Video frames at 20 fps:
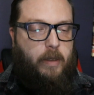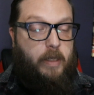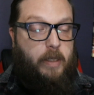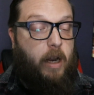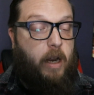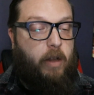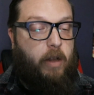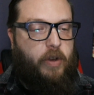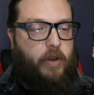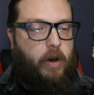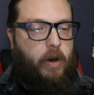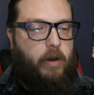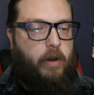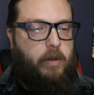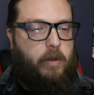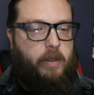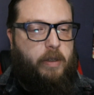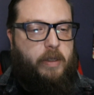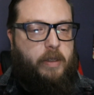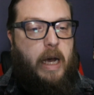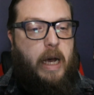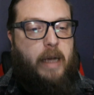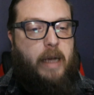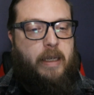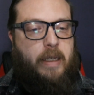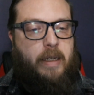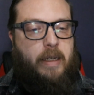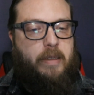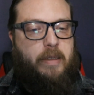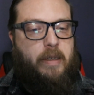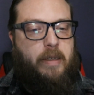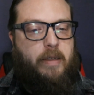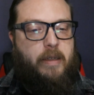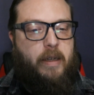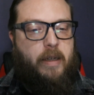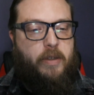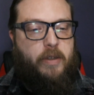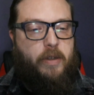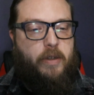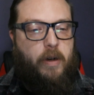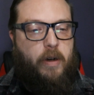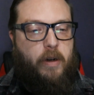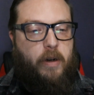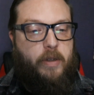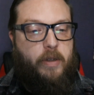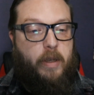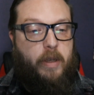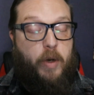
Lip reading: The title of the article is Casa 1910 Cigars